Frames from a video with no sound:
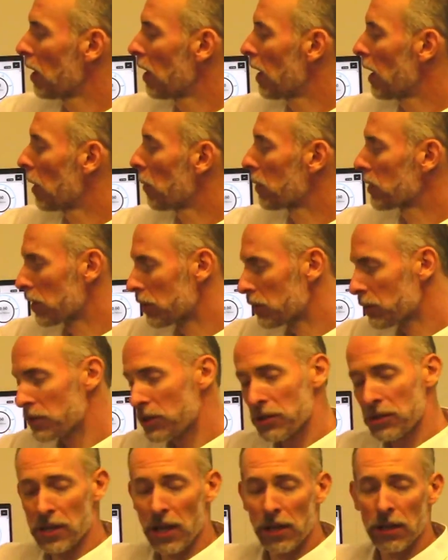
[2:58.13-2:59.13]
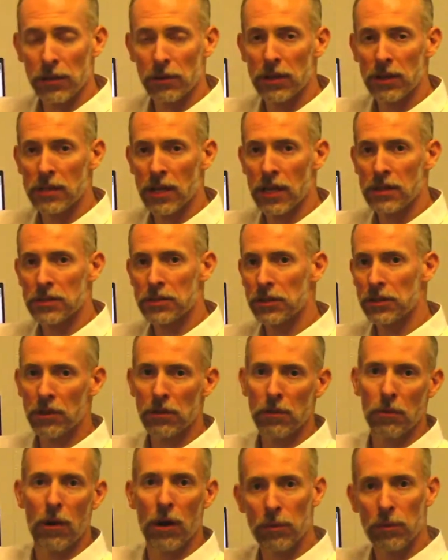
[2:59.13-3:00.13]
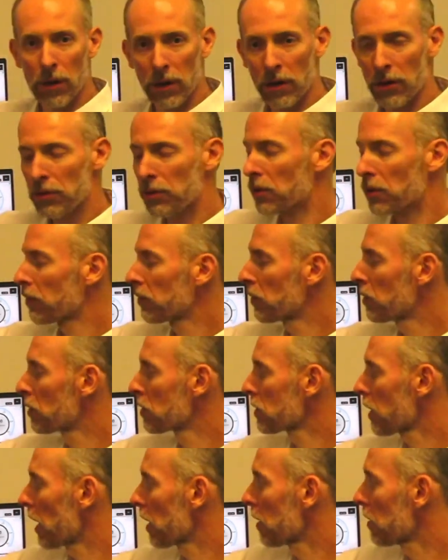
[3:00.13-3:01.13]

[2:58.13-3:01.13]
When you do your solenoid test, you're going to want to run through a few cycles